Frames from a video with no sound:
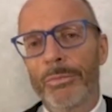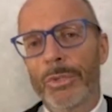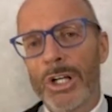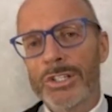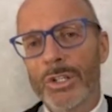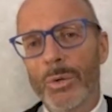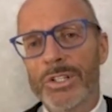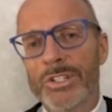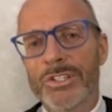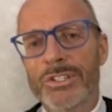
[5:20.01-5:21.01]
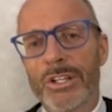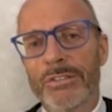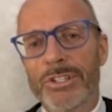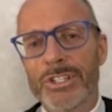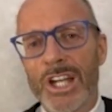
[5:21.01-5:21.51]
consequences of
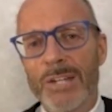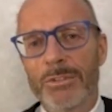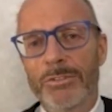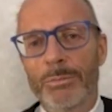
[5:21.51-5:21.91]
this type of